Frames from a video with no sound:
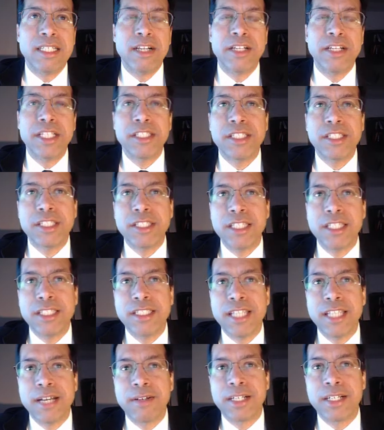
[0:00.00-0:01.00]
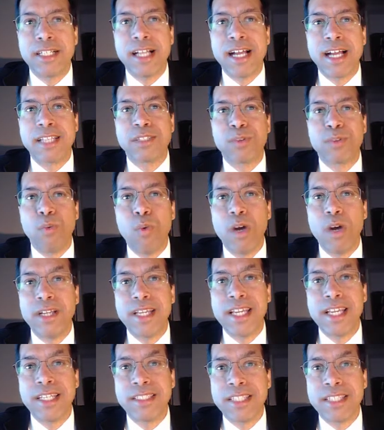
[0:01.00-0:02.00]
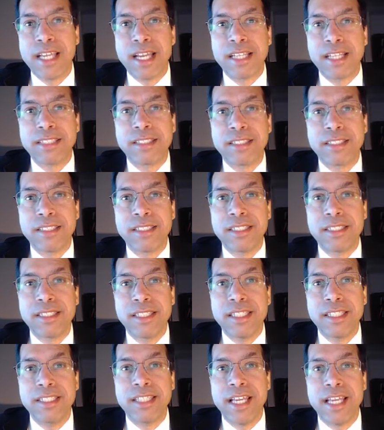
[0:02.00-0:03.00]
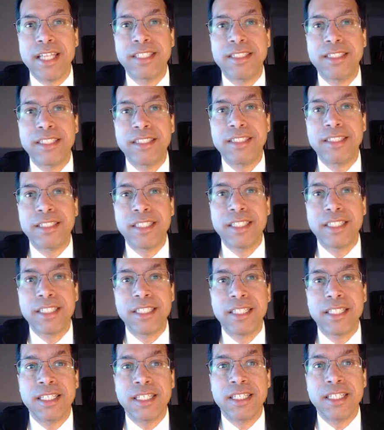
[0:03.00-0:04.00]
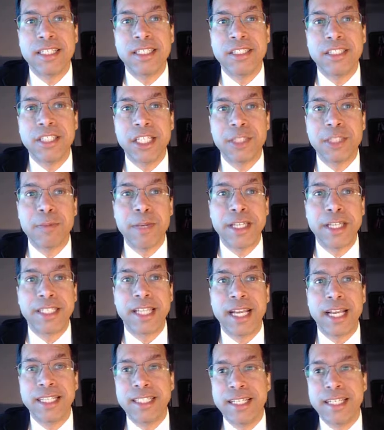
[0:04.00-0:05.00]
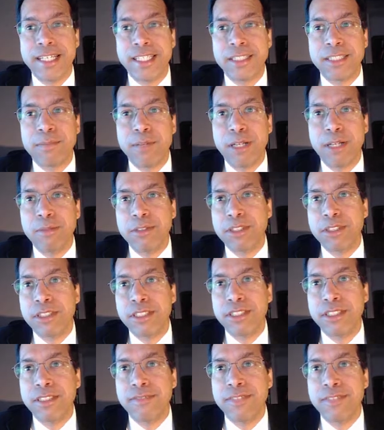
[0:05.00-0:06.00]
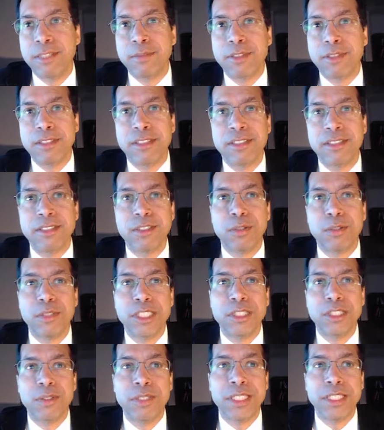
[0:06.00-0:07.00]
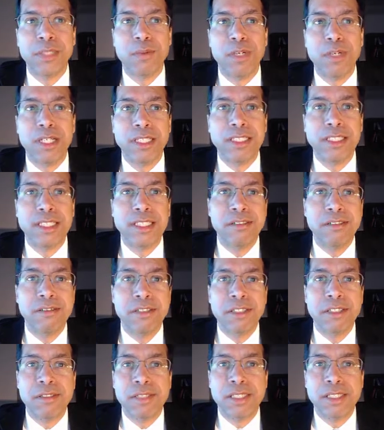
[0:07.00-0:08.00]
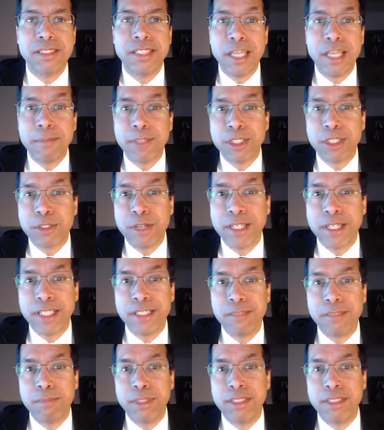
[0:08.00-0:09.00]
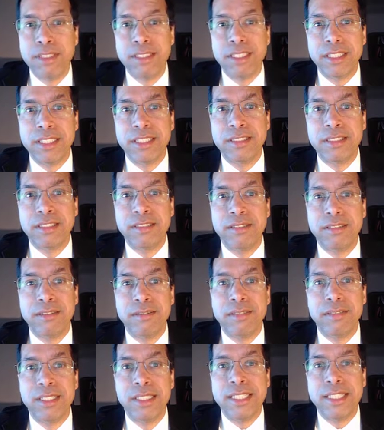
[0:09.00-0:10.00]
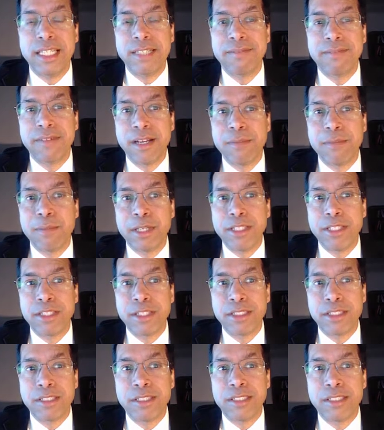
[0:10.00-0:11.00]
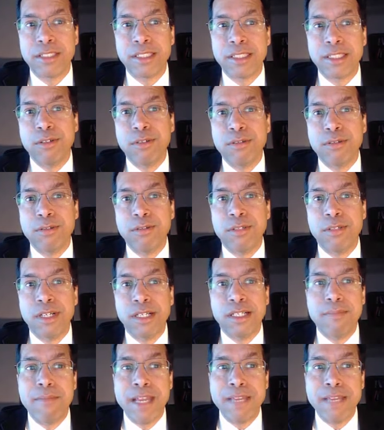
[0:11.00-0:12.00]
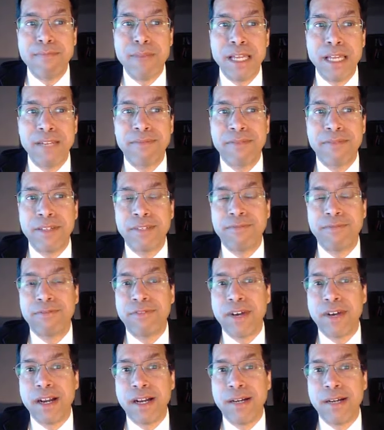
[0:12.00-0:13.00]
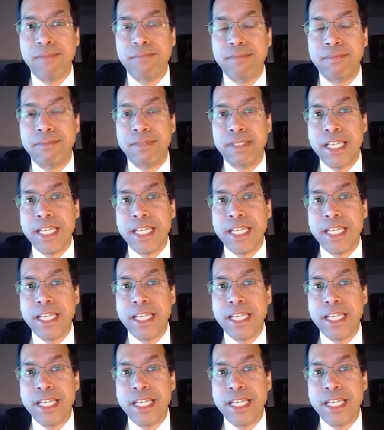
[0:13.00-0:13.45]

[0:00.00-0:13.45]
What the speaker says: Cardiac CT is now a Class 1A test in the ACC chest pain guidelines published in November 2021 due to a demonstrated ability to identify patients who may benefit from